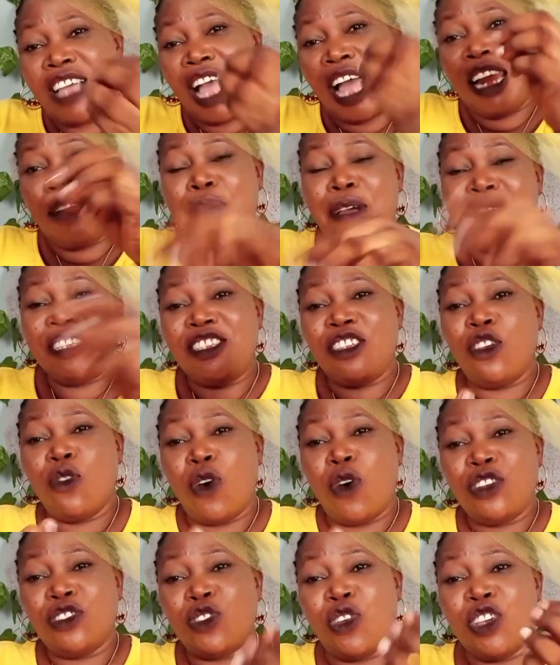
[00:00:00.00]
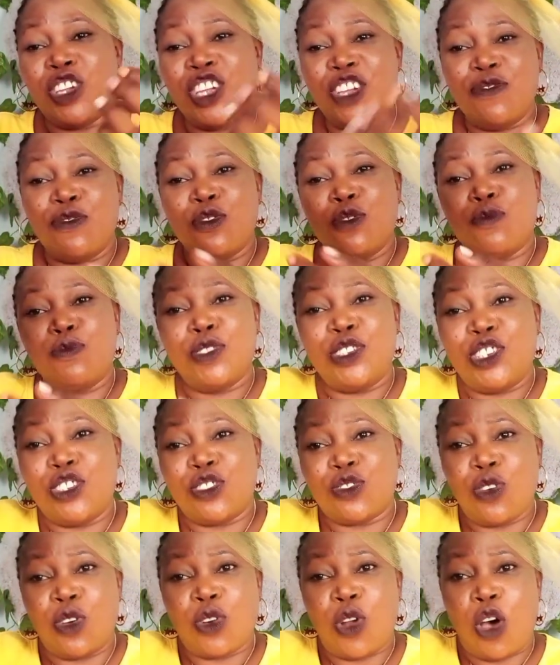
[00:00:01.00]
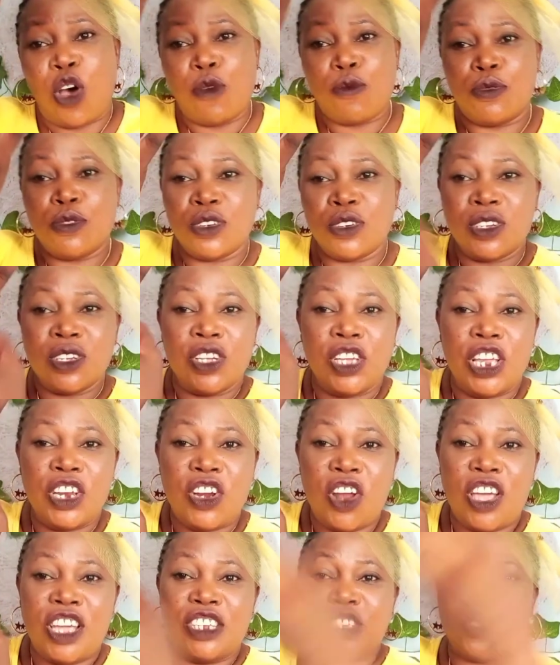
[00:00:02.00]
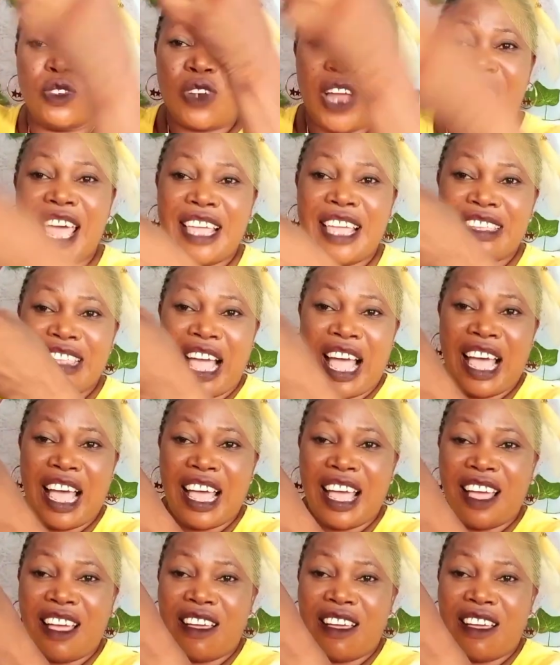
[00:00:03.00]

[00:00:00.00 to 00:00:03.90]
And the person you want to give will put his own up. You know, it will not enter.